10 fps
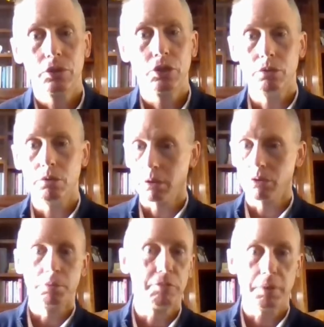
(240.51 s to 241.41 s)
to a
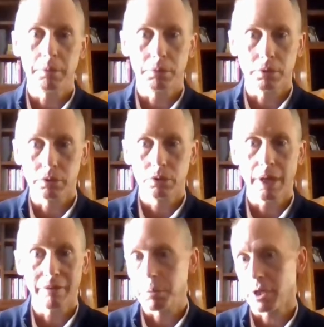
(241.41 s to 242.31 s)
group of people who
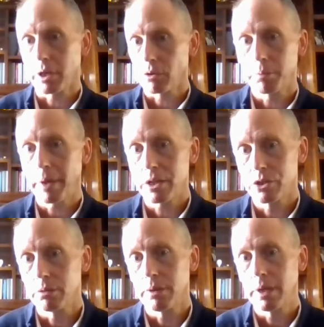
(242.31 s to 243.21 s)
have a particular
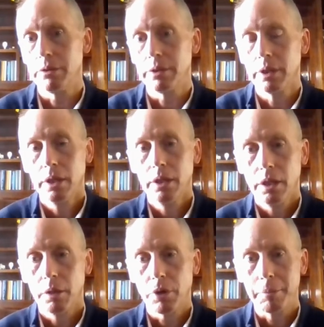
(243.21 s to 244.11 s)
passion around
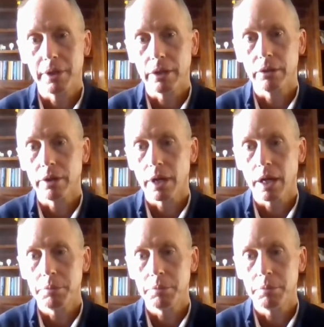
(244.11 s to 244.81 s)
a property or an